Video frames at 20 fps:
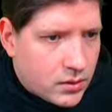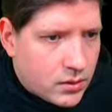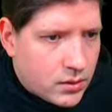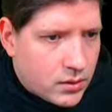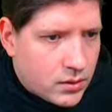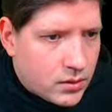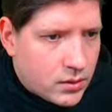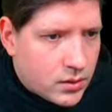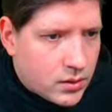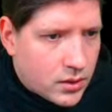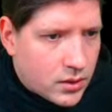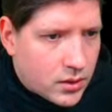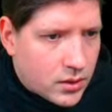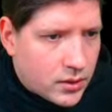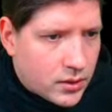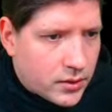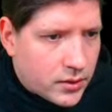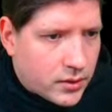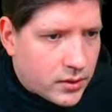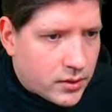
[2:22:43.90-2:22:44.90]

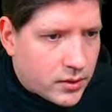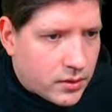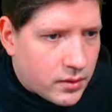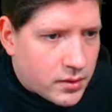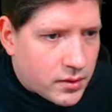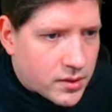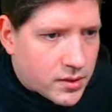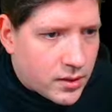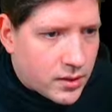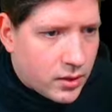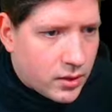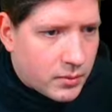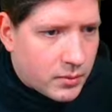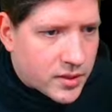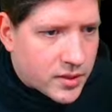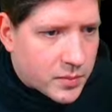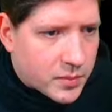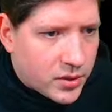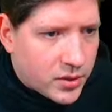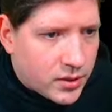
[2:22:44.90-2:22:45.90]
This now
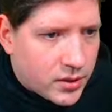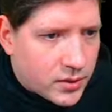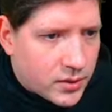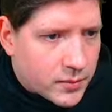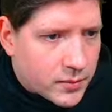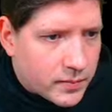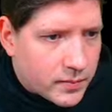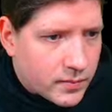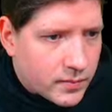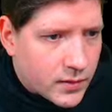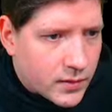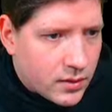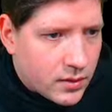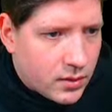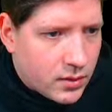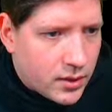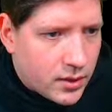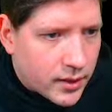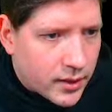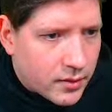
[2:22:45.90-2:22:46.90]
must be
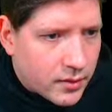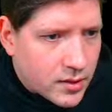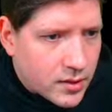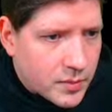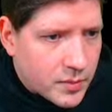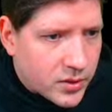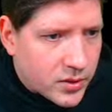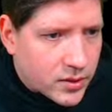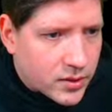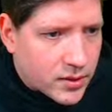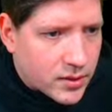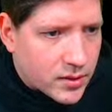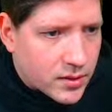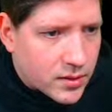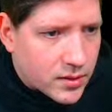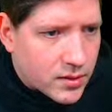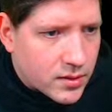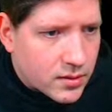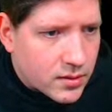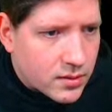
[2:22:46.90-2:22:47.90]
like this because it's
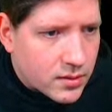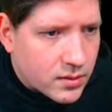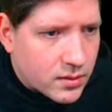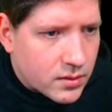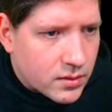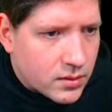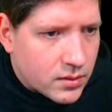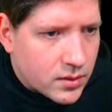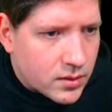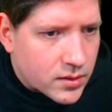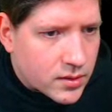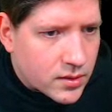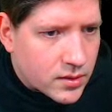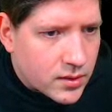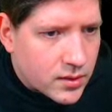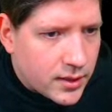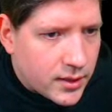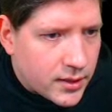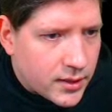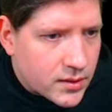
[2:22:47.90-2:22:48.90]
a
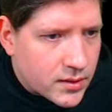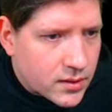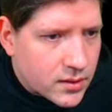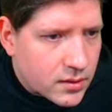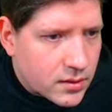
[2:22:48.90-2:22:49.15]
slice.